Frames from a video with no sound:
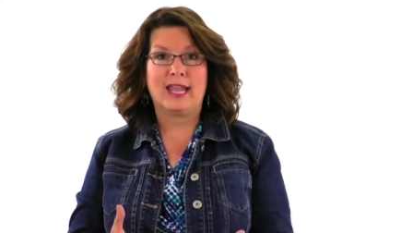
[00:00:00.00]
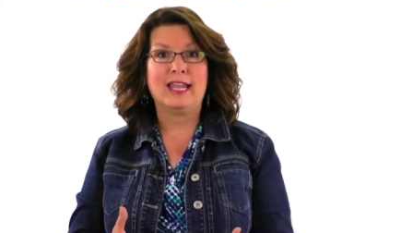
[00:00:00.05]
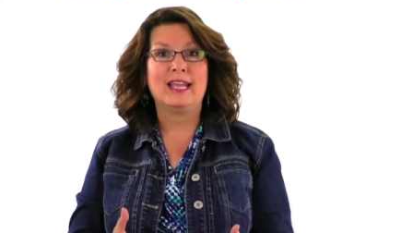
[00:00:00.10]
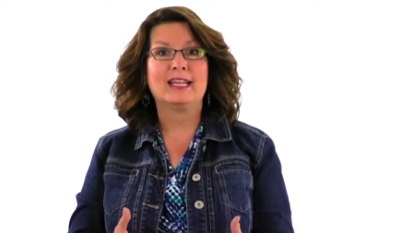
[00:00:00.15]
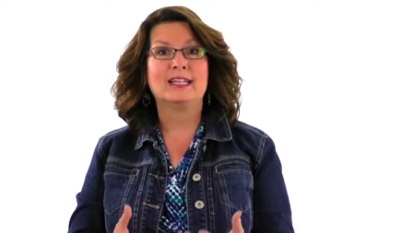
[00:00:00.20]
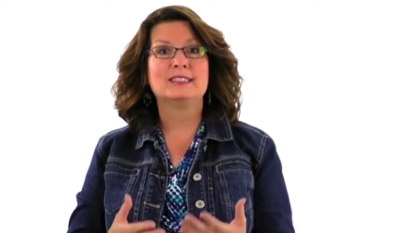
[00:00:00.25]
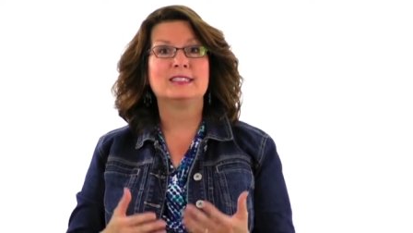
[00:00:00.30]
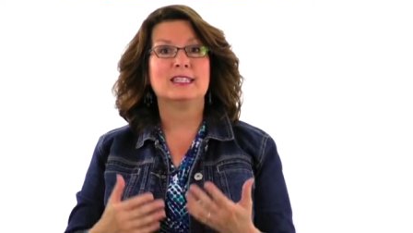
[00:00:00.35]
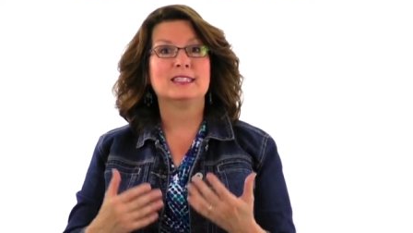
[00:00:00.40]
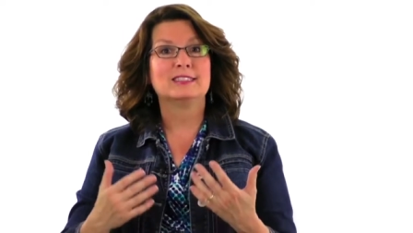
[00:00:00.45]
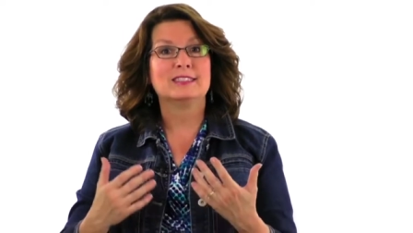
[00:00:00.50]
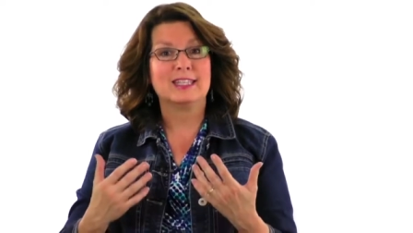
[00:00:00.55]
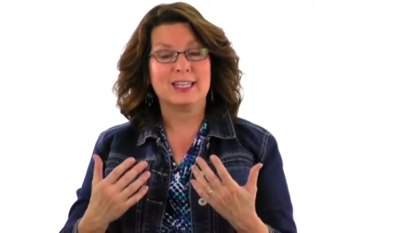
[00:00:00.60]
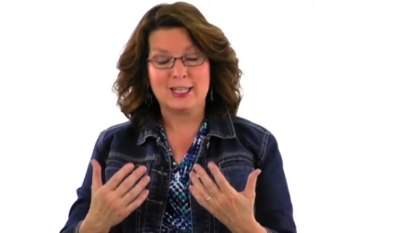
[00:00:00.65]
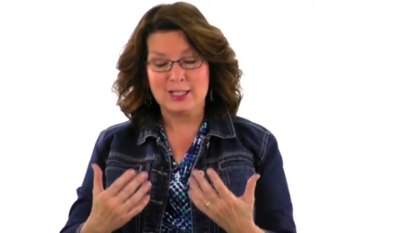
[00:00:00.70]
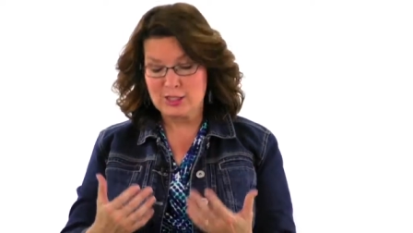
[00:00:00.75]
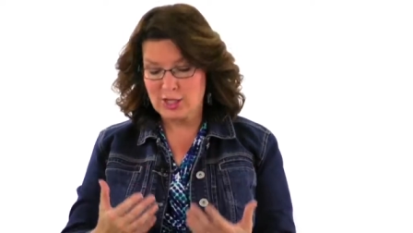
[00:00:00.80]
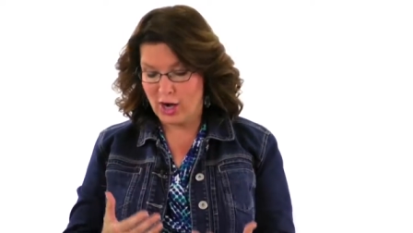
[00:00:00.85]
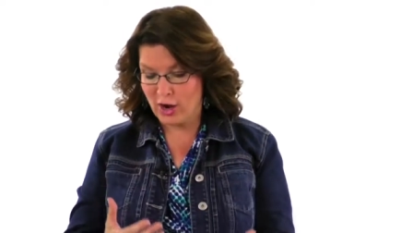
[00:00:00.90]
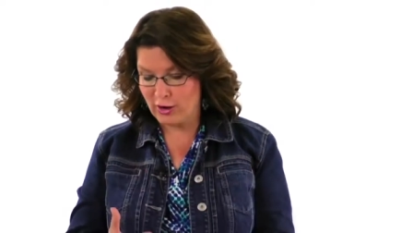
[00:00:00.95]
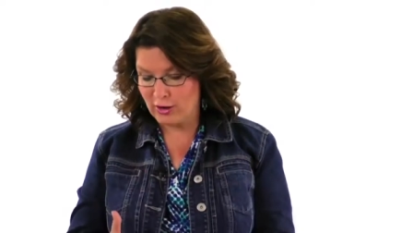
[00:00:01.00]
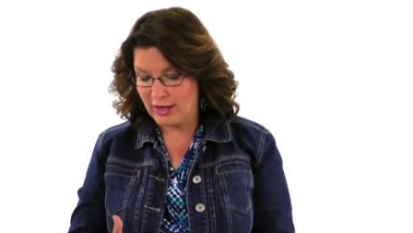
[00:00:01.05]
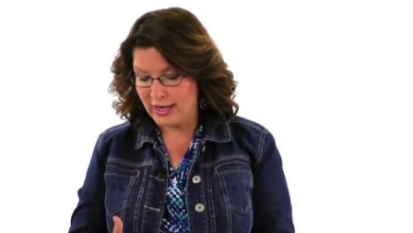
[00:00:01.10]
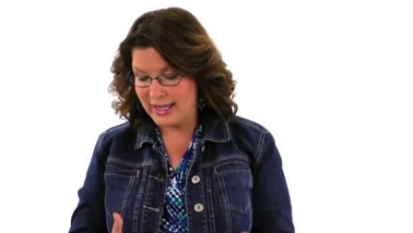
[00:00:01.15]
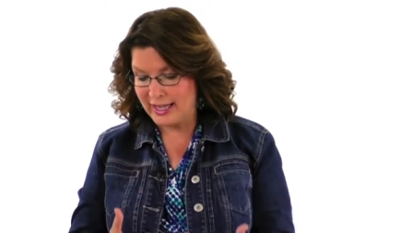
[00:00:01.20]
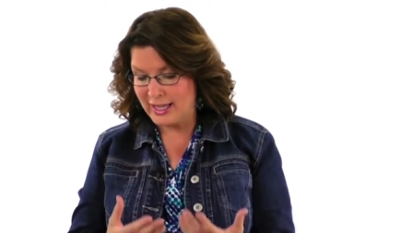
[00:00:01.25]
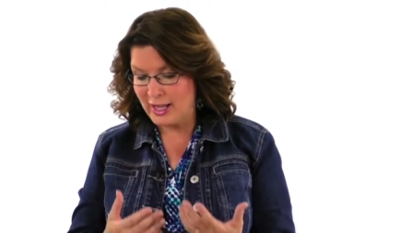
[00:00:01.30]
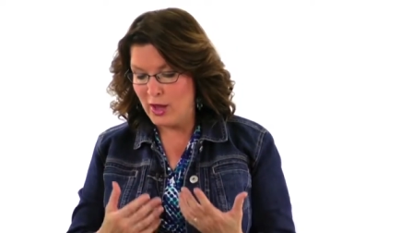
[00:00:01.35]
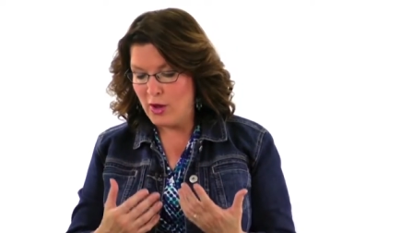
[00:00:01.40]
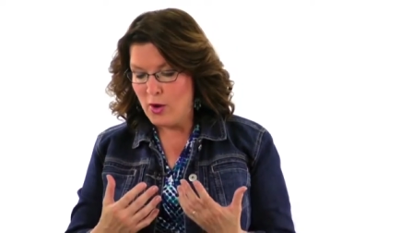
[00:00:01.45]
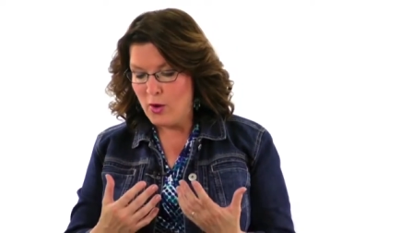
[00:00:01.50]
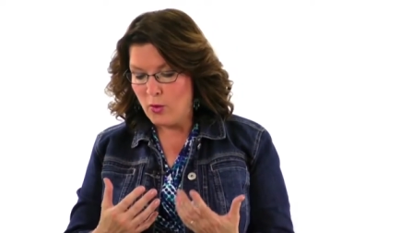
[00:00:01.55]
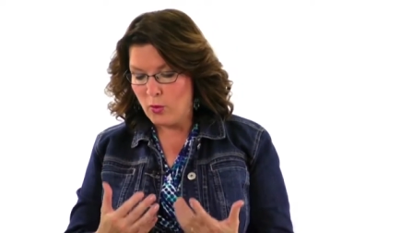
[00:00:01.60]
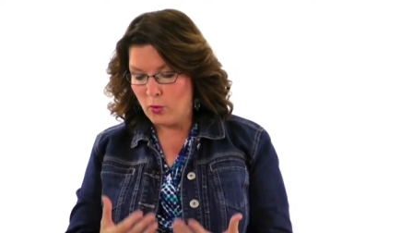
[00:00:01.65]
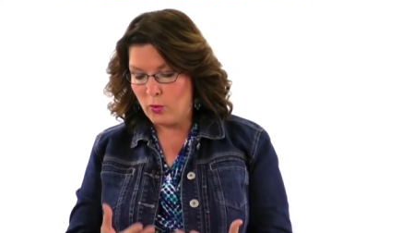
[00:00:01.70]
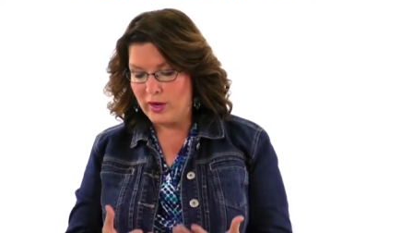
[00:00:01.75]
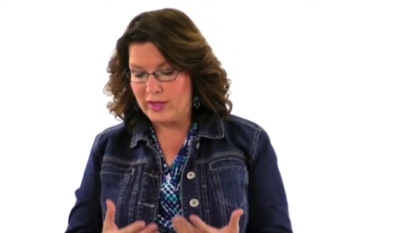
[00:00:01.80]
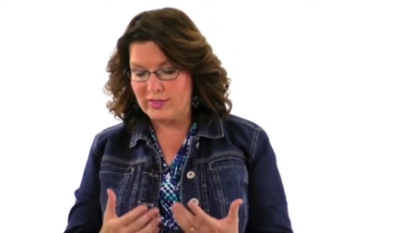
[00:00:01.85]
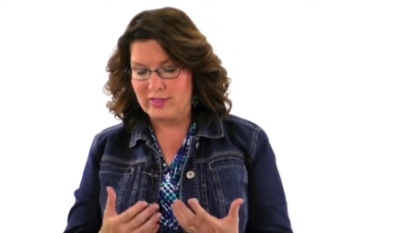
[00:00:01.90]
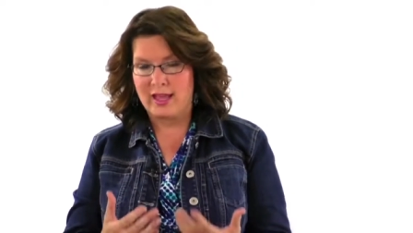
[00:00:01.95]
He existed eternally
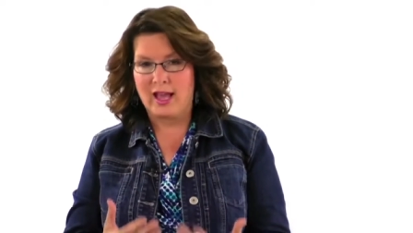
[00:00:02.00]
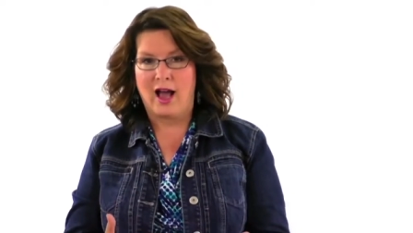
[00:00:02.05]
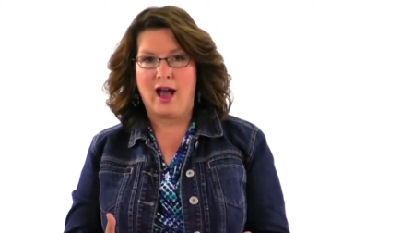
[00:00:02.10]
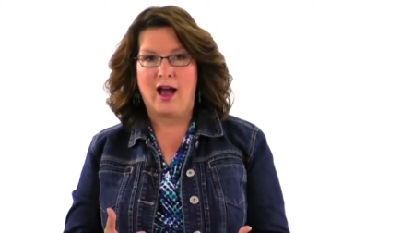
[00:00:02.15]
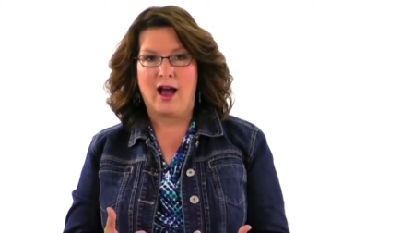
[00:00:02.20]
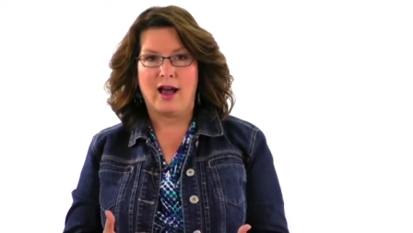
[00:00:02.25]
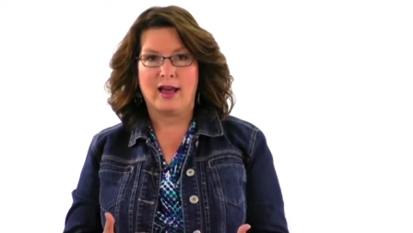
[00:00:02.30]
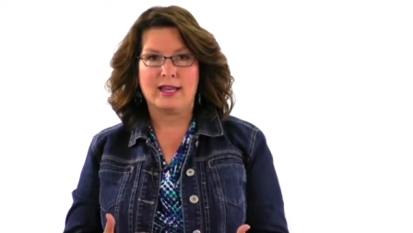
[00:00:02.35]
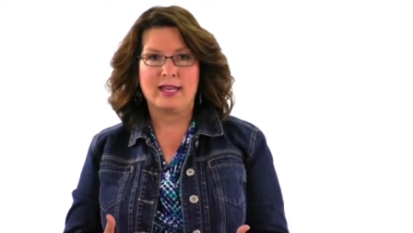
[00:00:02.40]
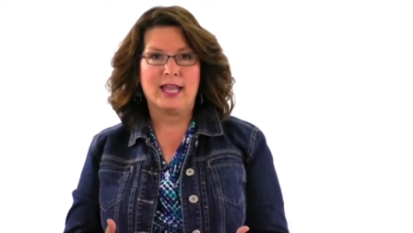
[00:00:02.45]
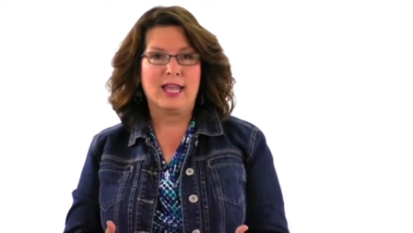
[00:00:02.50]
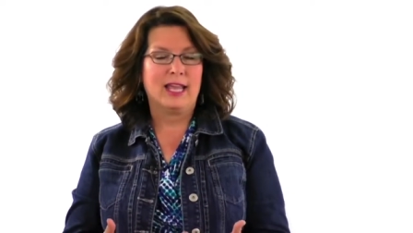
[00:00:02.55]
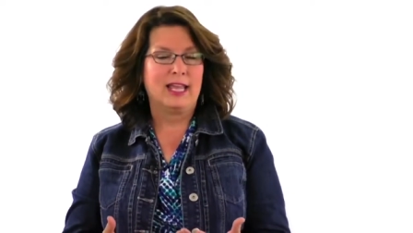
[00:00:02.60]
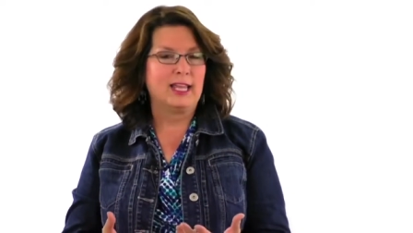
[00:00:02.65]
with God.